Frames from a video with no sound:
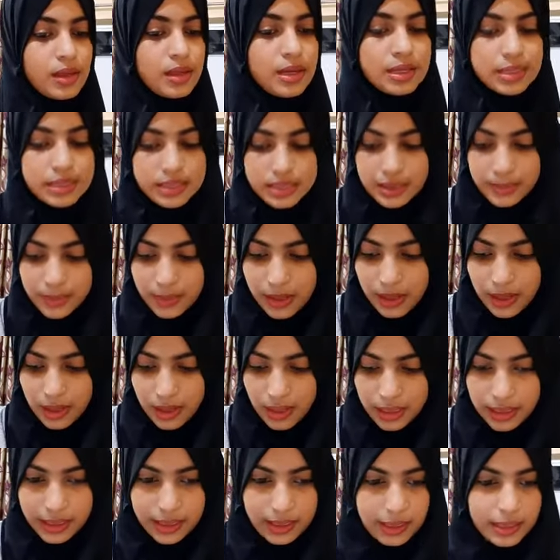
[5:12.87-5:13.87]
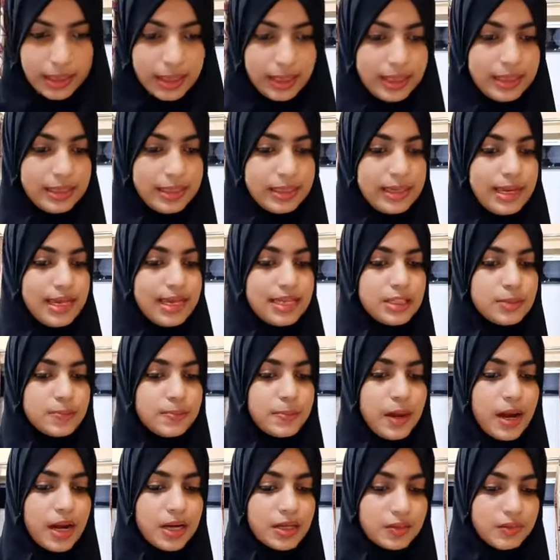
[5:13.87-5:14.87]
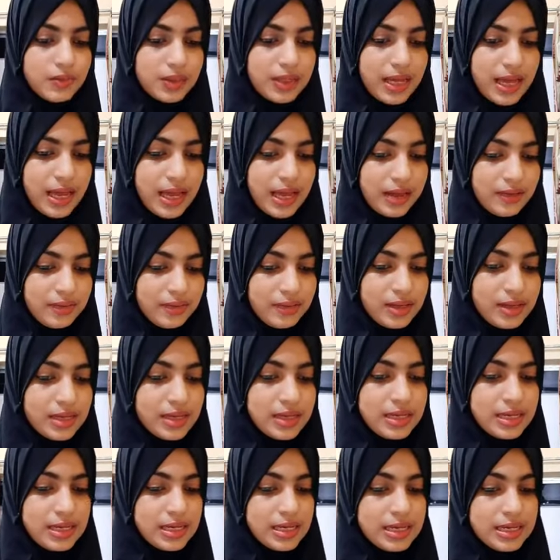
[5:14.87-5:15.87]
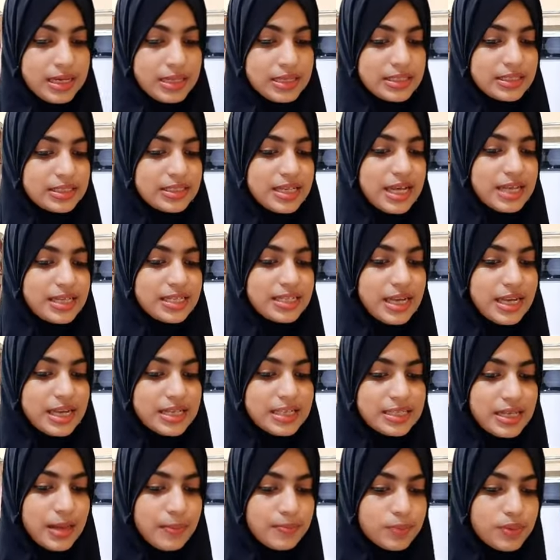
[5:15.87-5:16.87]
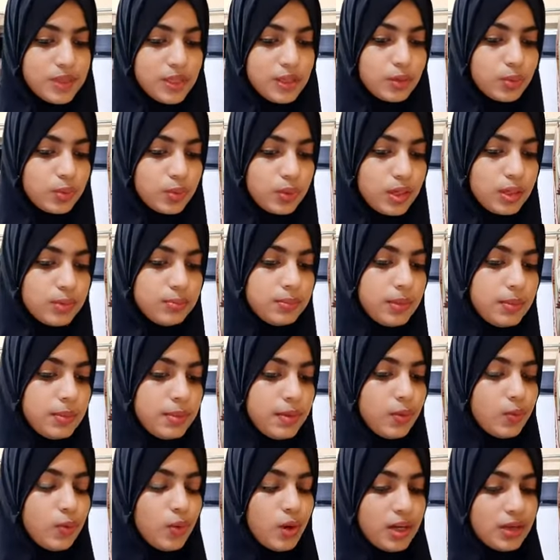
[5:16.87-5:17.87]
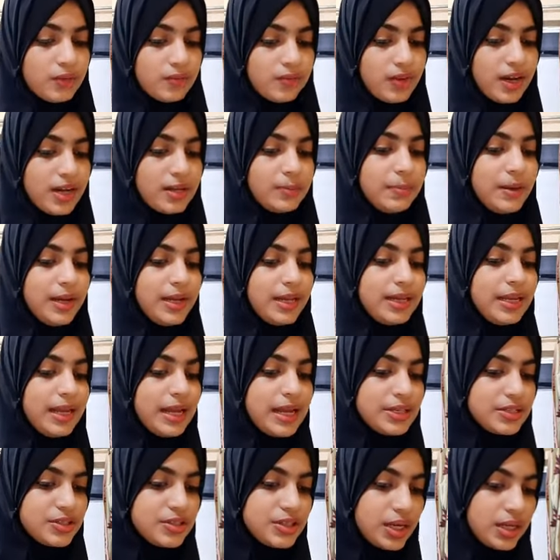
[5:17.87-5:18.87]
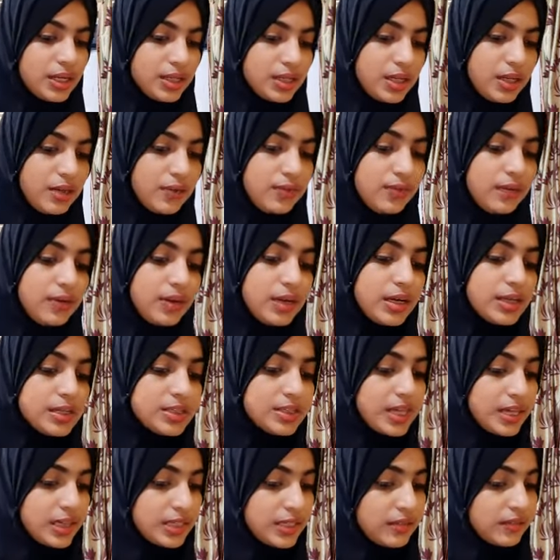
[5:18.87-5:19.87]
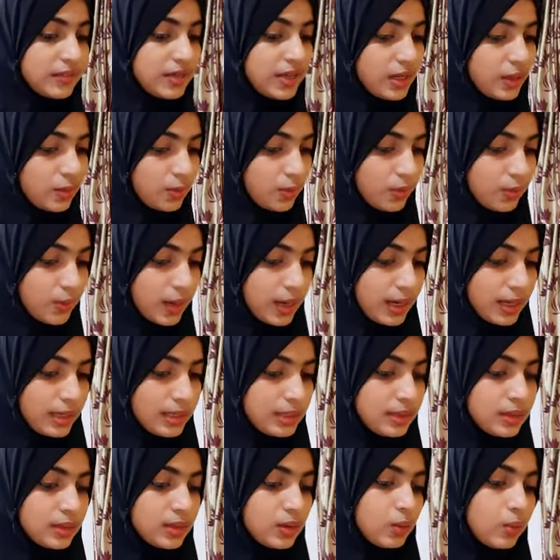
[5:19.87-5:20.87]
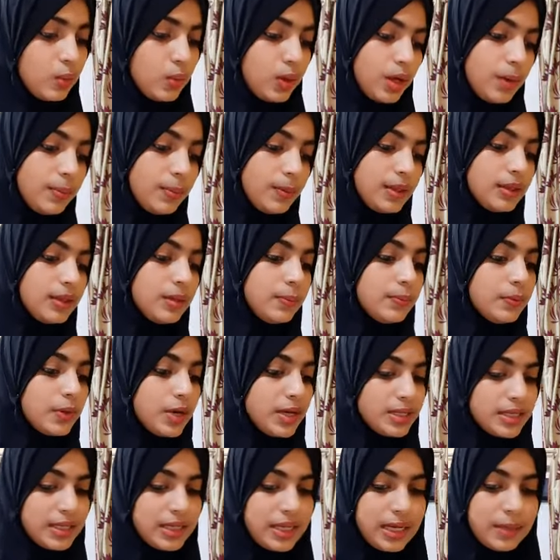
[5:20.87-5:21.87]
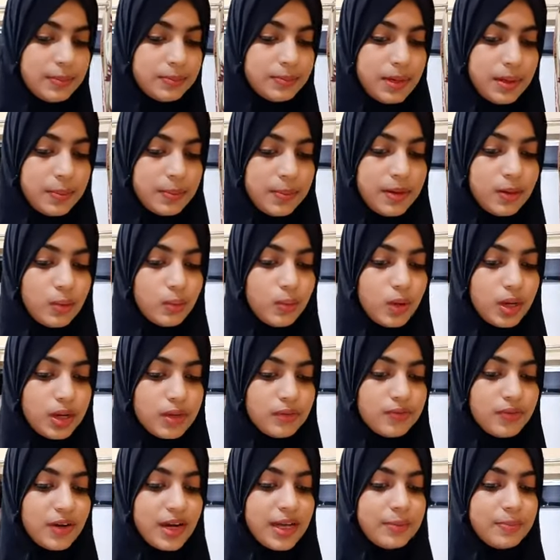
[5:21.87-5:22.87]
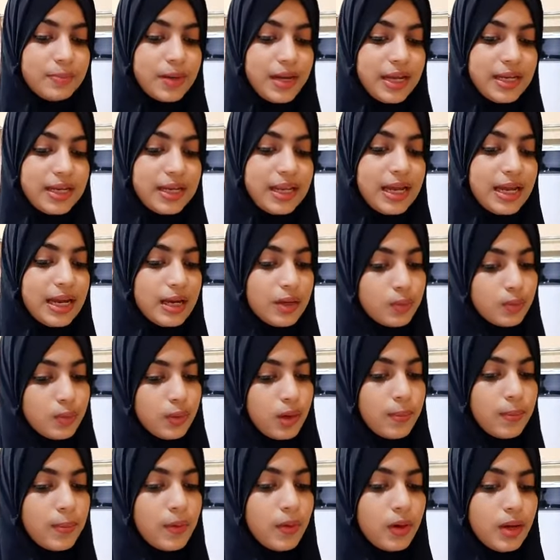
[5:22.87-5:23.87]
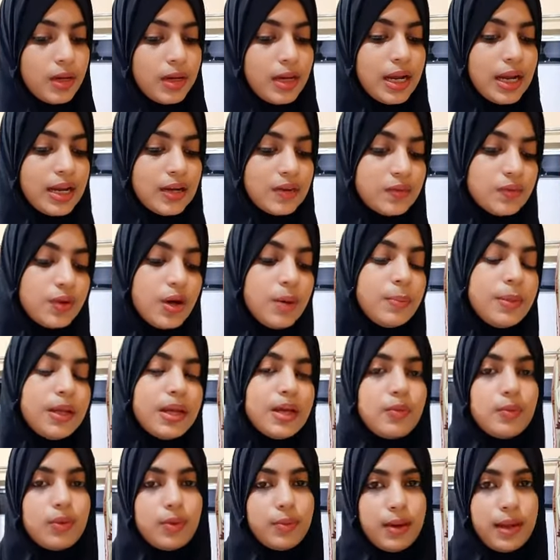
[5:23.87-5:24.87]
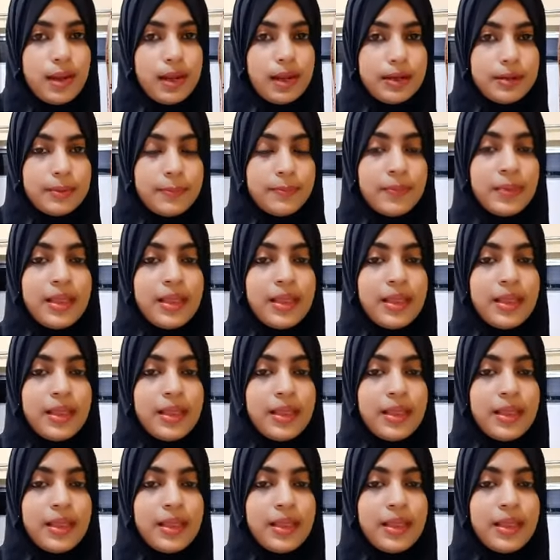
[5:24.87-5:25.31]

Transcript: Similarly, in the next part we have just as subject word may be qualified by an adjective, adjective equivalent, the verb in the predicate may be qualified by an adverb or adverb equivalent.